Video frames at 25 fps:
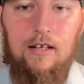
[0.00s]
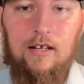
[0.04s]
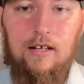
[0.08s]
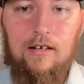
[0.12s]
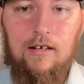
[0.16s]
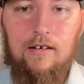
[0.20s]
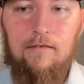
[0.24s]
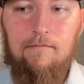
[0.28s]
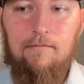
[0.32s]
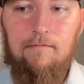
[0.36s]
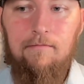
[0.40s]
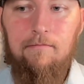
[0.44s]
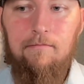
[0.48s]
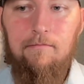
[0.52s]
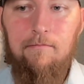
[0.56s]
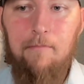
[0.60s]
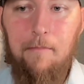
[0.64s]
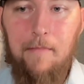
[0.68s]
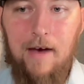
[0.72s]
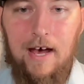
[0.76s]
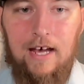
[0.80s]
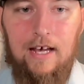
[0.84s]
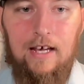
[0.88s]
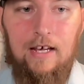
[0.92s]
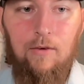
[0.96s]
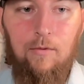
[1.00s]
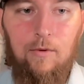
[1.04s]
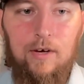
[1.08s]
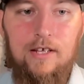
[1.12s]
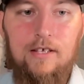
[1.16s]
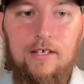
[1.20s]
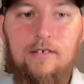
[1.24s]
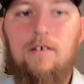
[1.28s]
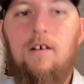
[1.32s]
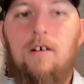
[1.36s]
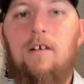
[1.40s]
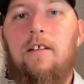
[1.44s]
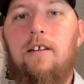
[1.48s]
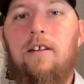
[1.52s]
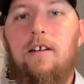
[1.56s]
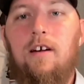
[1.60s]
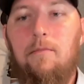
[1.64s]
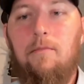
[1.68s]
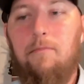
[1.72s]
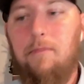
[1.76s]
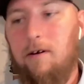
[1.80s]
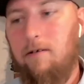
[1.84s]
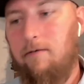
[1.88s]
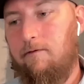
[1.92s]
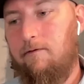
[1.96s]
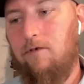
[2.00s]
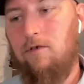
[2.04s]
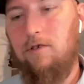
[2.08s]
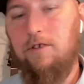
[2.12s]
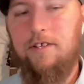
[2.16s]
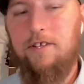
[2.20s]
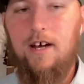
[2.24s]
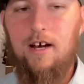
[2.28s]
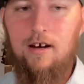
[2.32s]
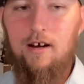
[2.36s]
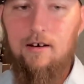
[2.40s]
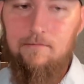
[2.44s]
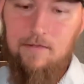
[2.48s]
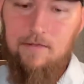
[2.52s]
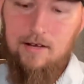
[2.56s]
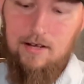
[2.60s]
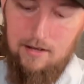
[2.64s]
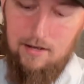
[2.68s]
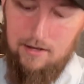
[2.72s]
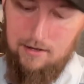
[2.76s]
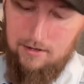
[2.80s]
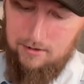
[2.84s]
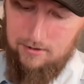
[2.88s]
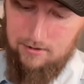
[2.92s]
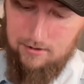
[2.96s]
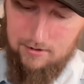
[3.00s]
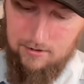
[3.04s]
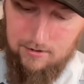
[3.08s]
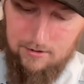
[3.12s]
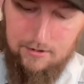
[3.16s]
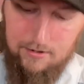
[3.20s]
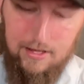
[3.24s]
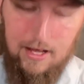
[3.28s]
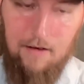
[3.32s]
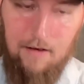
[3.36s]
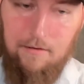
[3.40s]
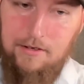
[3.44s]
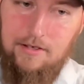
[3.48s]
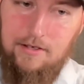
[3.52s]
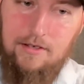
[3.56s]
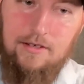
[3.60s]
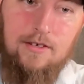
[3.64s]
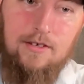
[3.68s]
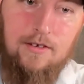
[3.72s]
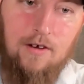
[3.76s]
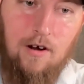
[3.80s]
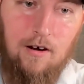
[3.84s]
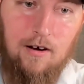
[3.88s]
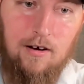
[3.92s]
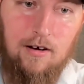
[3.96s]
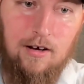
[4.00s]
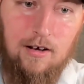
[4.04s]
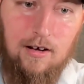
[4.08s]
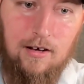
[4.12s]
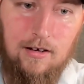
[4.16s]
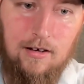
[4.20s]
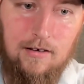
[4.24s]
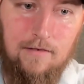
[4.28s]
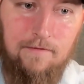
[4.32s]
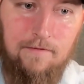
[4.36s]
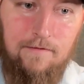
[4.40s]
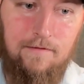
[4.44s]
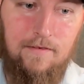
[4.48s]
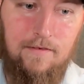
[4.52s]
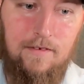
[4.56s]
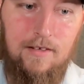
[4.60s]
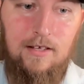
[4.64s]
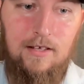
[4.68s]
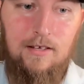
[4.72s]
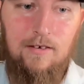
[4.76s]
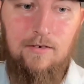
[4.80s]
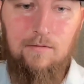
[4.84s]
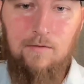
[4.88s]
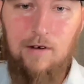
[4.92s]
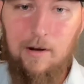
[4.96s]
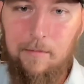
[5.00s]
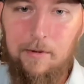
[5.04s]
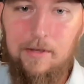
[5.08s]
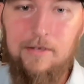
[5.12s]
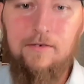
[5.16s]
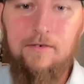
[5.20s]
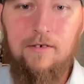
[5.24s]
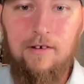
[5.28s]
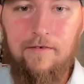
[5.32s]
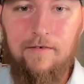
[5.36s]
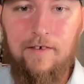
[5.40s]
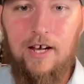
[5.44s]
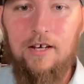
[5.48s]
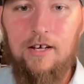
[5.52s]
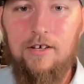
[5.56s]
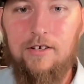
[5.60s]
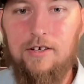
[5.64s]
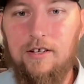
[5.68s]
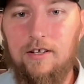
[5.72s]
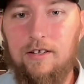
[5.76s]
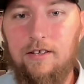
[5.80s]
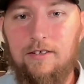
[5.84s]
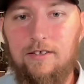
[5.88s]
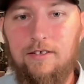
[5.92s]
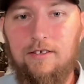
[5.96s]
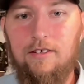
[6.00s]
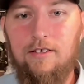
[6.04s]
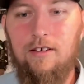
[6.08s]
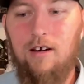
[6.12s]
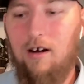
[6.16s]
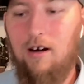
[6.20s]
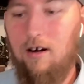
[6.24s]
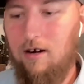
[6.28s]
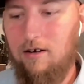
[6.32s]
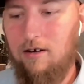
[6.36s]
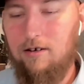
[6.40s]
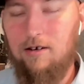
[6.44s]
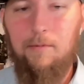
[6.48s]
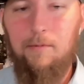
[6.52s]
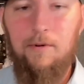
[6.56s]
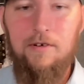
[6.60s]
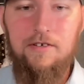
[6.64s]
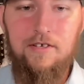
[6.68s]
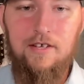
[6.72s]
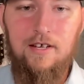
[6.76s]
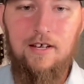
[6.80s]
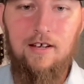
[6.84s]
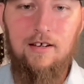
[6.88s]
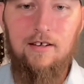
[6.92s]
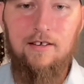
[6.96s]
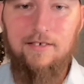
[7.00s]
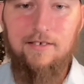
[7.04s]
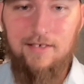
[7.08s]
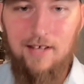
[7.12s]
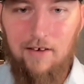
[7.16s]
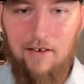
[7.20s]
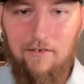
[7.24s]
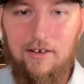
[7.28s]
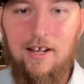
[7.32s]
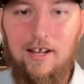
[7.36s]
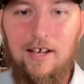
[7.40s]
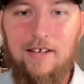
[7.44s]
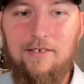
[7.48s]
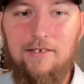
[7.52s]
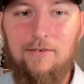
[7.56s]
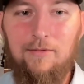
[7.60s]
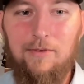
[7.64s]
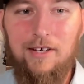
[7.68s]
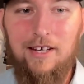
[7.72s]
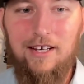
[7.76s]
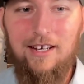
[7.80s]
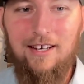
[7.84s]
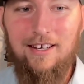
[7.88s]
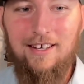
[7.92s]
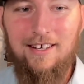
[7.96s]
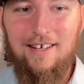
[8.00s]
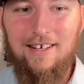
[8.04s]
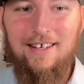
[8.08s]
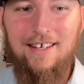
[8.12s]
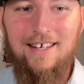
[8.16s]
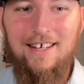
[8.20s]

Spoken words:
and in May we started up full time. That was the start of Rippy's renovations, 100%, 7 days a week.